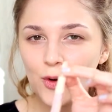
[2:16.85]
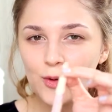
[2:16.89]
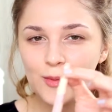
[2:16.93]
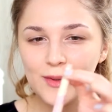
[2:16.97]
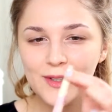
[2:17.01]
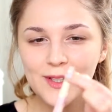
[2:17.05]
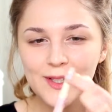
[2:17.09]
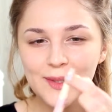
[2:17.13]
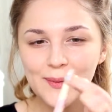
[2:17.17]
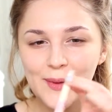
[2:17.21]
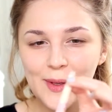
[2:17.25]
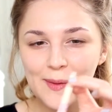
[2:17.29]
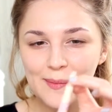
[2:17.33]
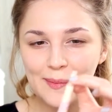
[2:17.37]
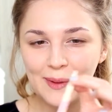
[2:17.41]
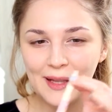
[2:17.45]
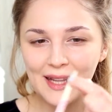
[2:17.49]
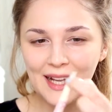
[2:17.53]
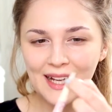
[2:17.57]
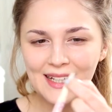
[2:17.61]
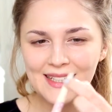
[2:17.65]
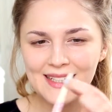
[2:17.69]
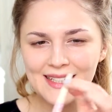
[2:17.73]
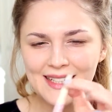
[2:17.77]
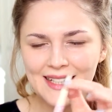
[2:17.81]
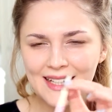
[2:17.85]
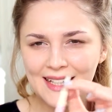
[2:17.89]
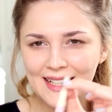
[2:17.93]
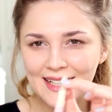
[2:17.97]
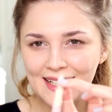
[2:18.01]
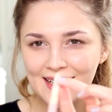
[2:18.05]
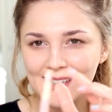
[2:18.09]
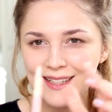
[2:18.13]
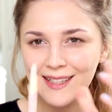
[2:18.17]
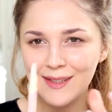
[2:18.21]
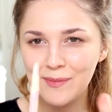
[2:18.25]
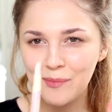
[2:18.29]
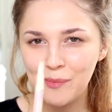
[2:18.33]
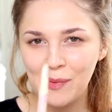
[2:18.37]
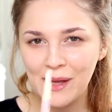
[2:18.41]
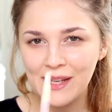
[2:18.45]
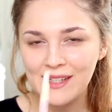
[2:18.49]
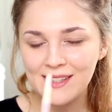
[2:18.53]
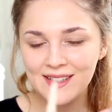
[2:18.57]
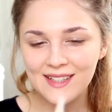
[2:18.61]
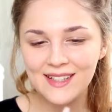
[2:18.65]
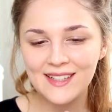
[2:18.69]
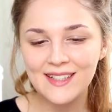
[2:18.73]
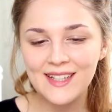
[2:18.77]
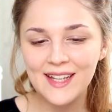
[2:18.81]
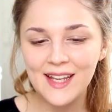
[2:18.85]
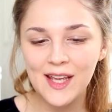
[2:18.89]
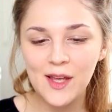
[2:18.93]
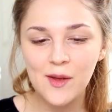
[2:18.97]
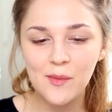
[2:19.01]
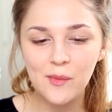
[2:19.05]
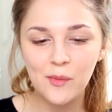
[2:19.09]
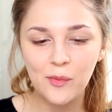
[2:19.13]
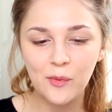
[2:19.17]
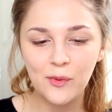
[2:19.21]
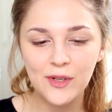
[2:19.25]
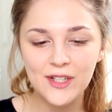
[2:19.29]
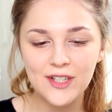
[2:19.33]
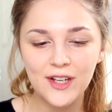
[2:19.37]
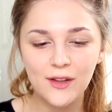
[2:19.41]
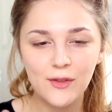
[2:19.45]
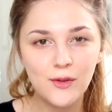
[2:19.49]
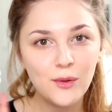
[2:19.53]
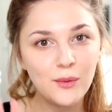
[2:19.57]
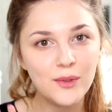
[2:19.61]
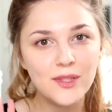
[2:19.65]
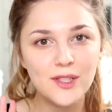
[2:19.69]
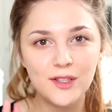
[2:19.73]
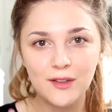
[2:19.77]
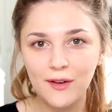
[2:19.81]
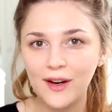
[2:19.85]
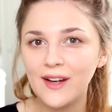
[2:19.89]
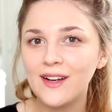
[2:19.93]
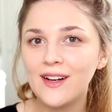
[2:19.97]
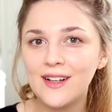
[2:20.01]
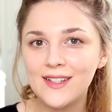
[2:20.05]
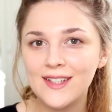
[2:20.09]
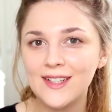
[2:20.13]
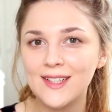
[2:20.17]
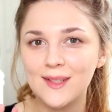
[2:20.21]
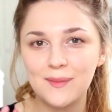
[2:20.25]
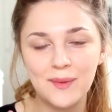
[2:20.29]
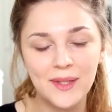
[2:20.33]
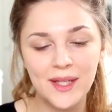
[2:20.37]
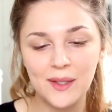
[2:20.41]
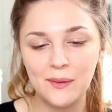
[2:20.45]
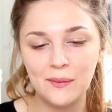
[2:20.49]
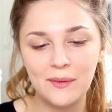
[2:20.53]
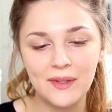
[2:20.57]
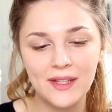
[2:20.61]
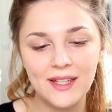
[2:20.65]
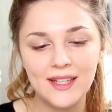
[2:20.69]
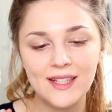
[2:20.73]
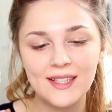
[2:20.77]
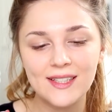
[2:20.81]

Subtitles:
almost quite plasticky, bendy tip, which I thought was a great idea to begin with.